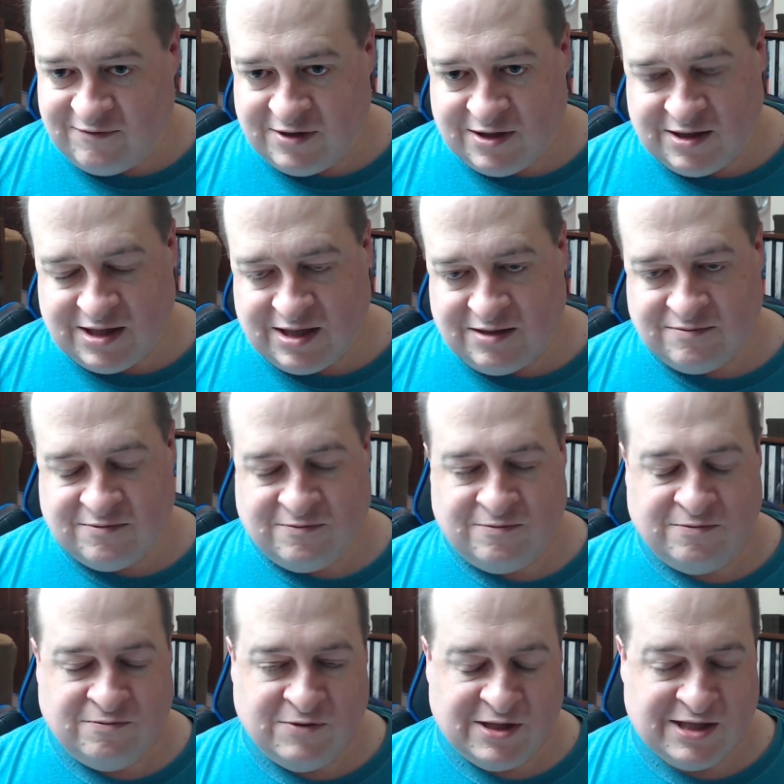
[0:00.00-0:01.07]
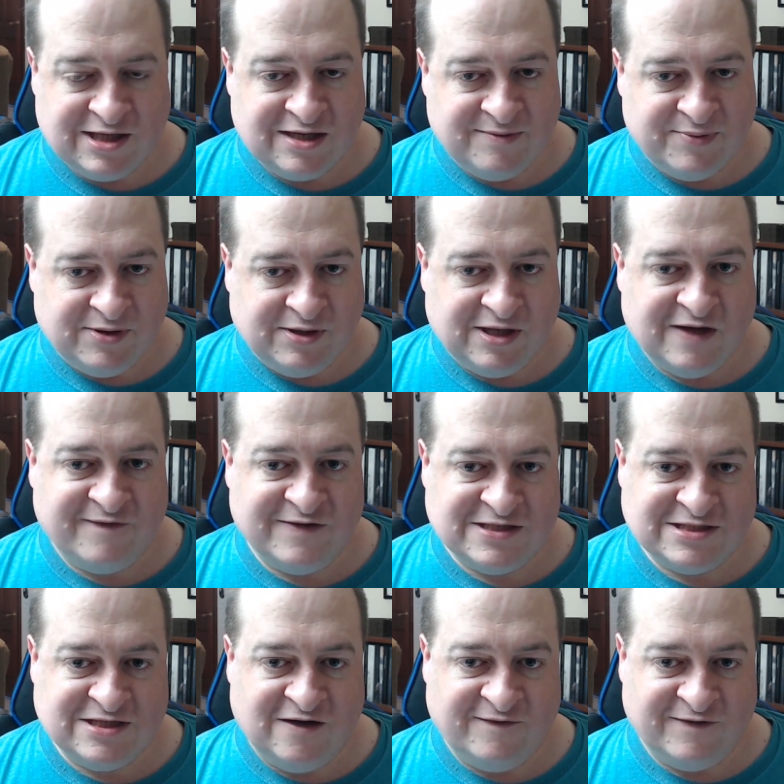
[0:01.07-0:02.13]
What are they going to pull off the
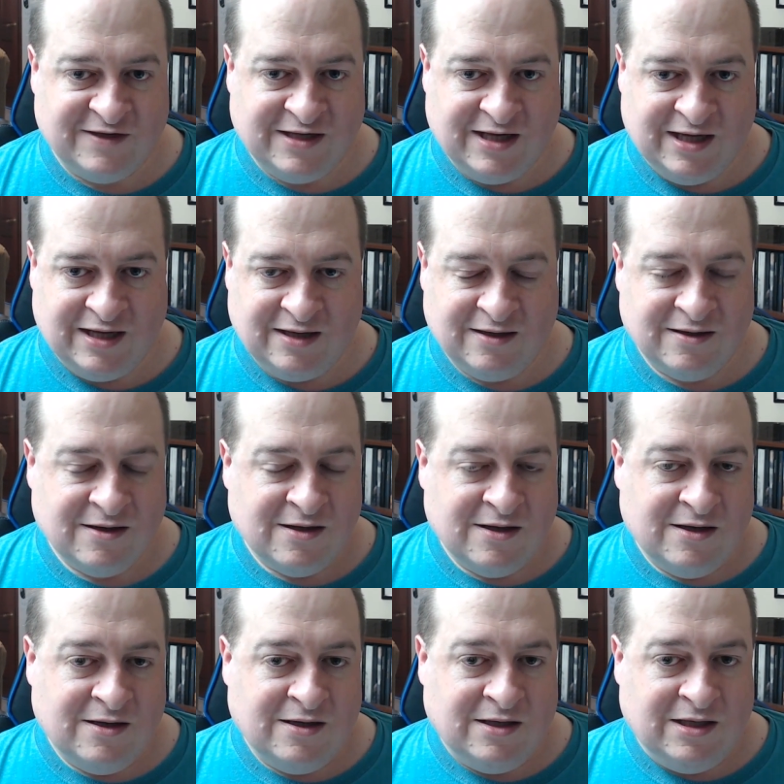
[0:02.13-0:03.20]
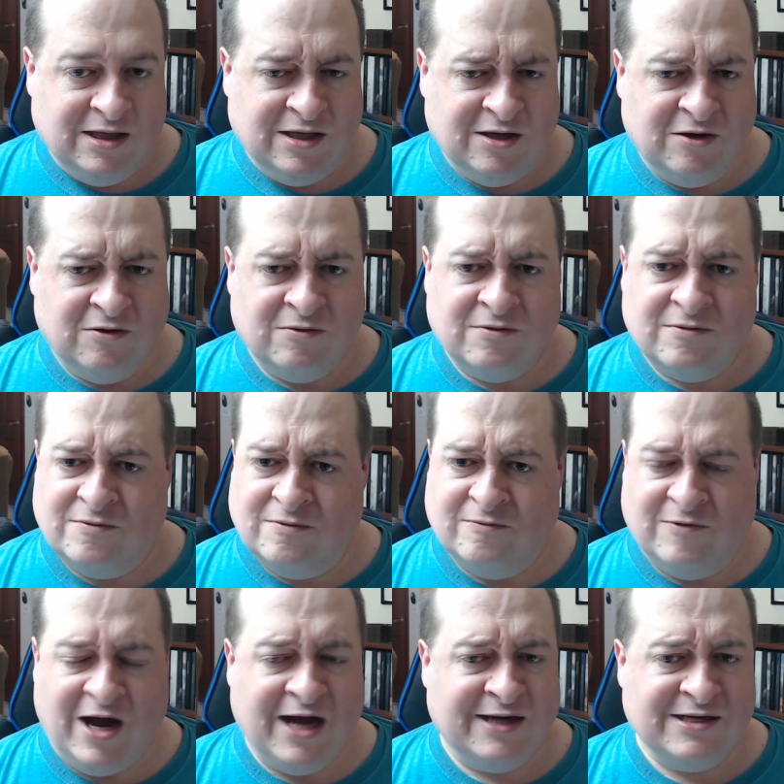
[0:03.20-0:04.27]
shelf today?
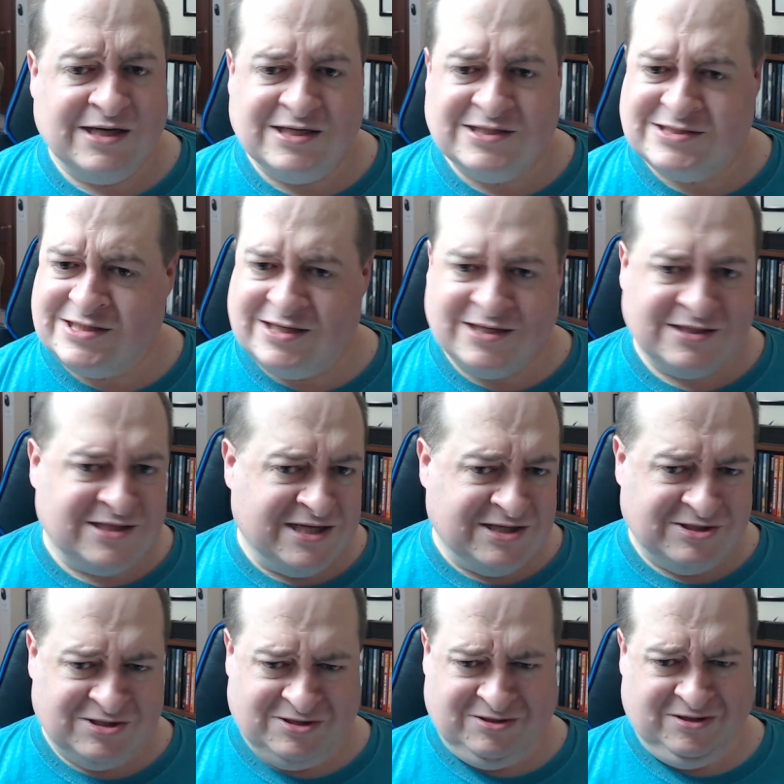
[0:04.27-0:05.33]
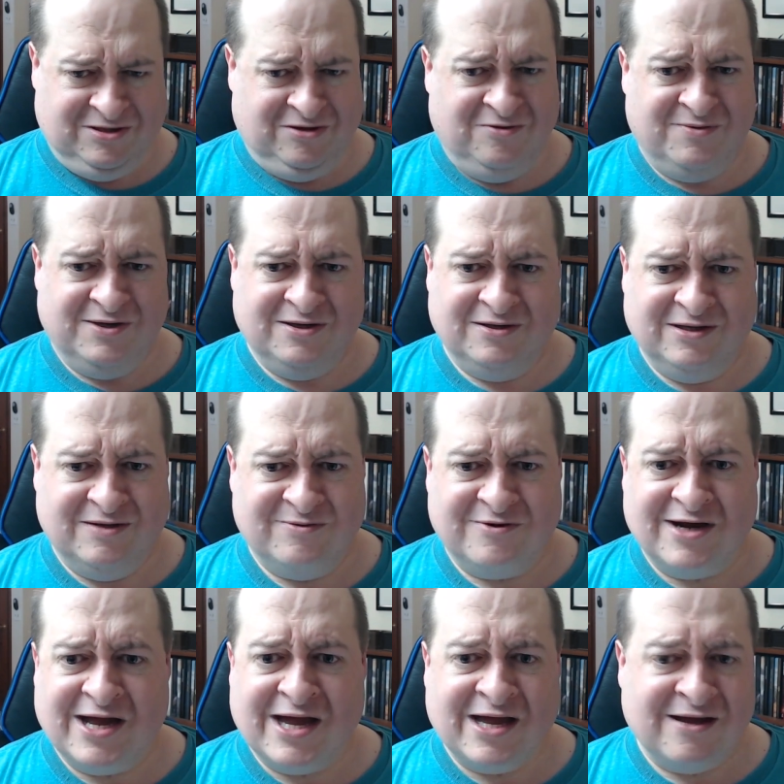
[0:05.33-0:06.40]
Rodney's going to teach Cuba
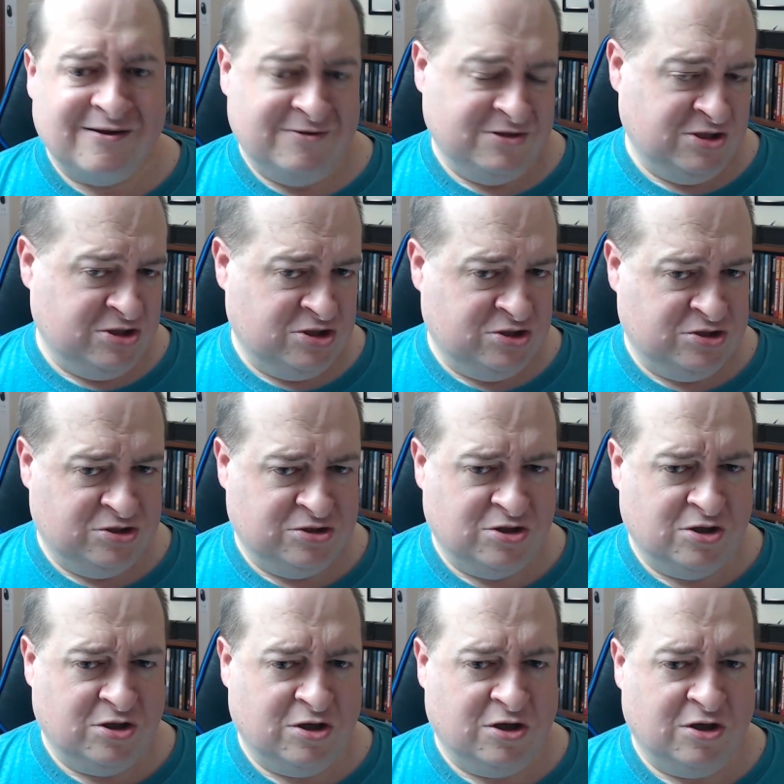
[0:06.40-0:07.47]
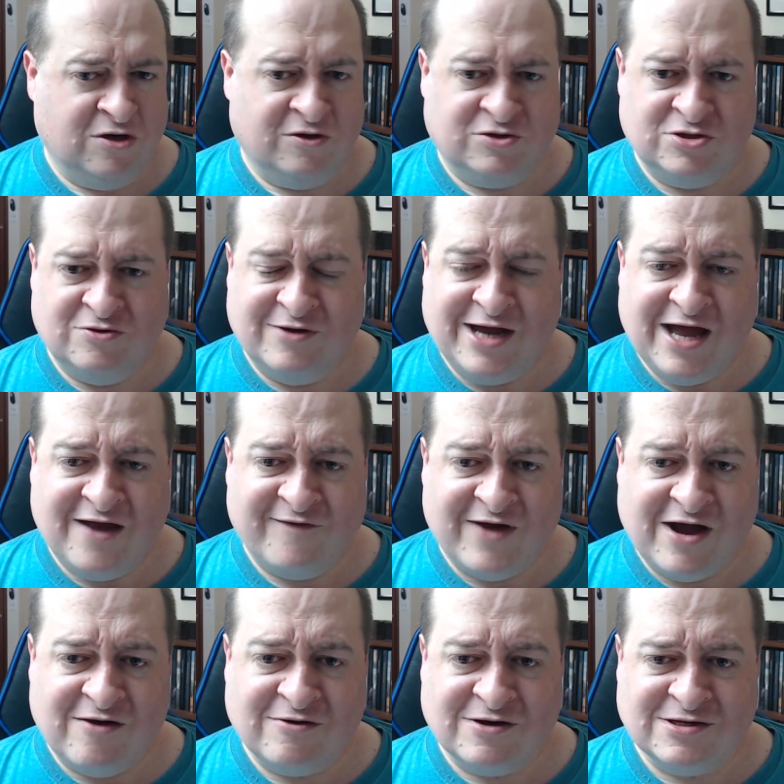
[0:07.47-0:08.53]
Libre? Sure. 2.5
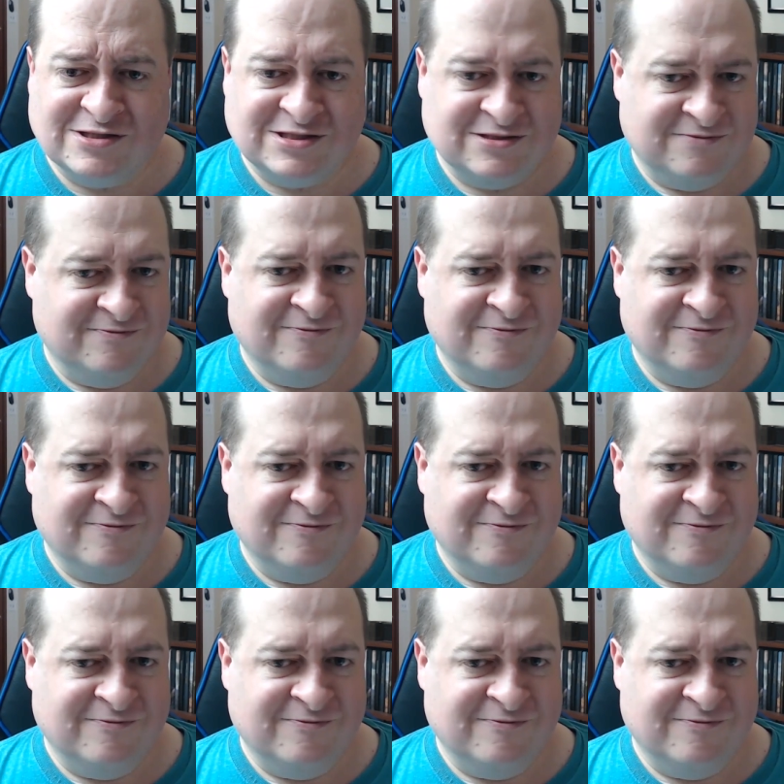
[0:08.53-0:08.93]
hours?